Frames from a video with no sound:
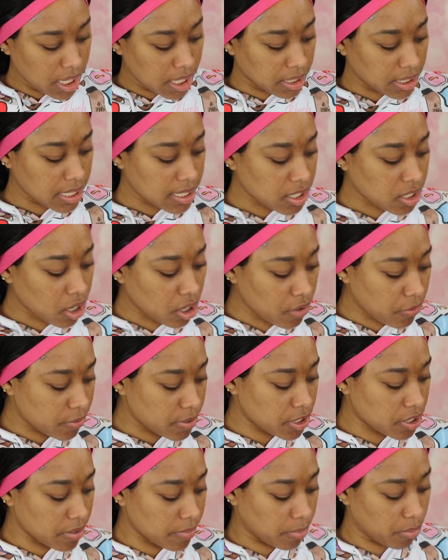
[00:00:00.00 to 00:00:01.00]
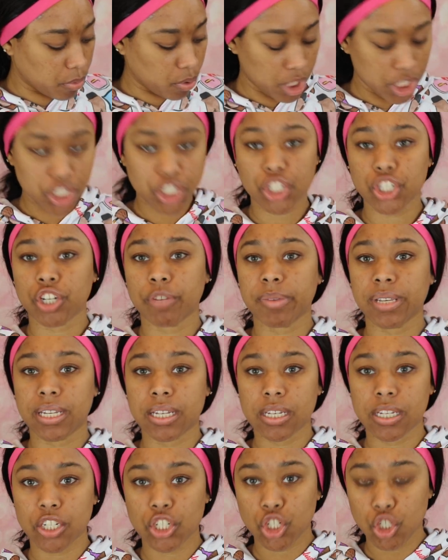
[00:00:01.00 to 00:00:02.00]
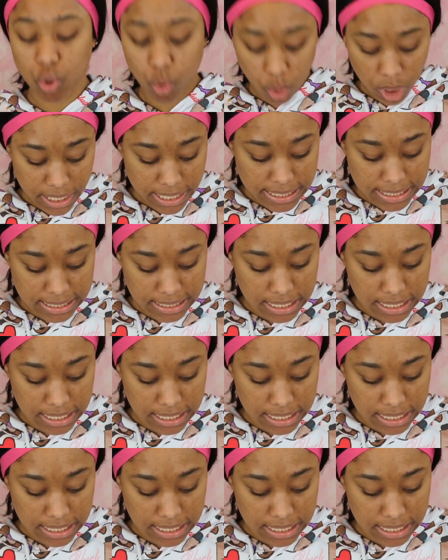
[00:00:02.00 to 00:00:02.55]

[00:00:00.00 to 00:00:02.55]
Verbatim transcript: Let's start off with some moisture because Shorty's